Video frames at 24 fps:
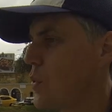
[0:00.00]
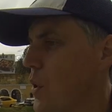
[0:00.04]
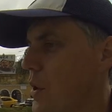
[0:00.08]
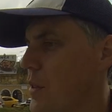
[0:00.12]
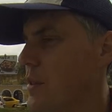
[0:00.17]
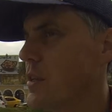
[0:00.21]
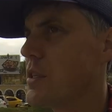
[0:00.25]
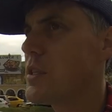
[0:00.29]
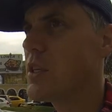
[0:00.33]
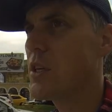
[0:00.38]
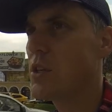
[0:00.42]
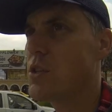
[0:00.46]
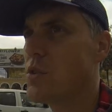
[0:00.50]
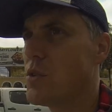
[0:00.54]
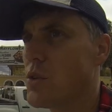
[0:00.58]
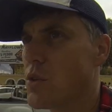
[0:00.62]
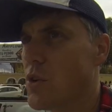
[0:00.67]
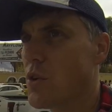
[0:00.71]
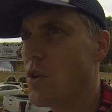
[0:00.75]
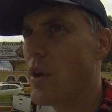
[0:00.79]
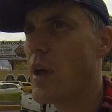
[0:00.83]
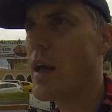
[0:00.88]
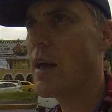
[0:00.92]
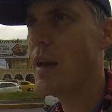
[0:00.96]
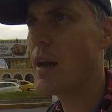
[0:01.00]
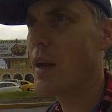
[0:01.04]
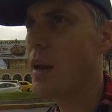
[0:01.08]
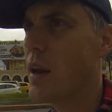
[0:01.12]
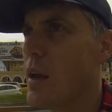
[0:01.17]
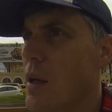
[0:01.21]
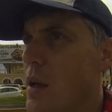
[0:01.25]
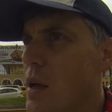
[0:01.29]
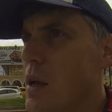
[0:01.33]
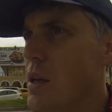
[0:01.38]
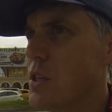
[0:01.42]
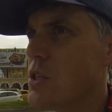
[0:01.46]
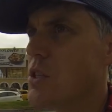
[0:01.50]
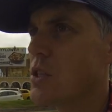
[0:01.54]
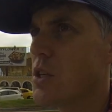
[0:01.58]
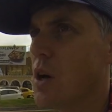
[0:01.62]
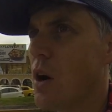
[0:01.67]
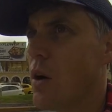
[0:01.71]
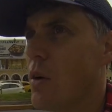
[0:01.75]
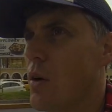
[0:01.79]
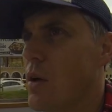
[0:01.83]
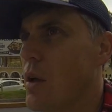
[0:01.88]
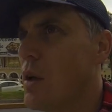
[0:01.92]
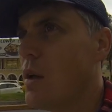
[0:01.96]
where this dish was created.
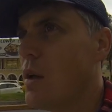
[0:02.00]
So